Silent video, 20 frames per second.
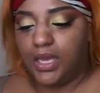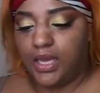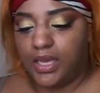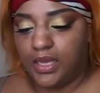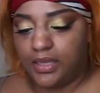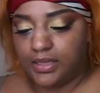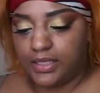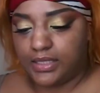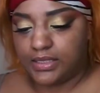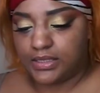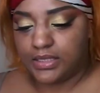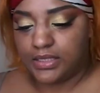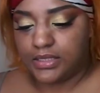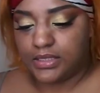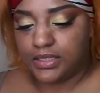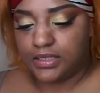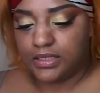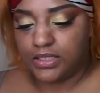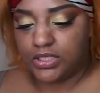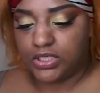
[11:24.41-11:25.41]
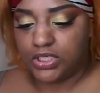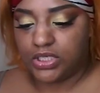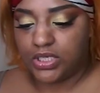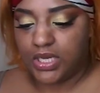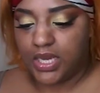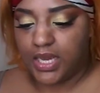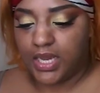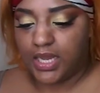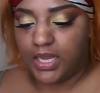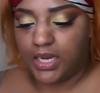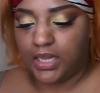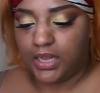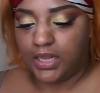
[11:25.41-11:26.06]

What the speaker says: and this is in the shade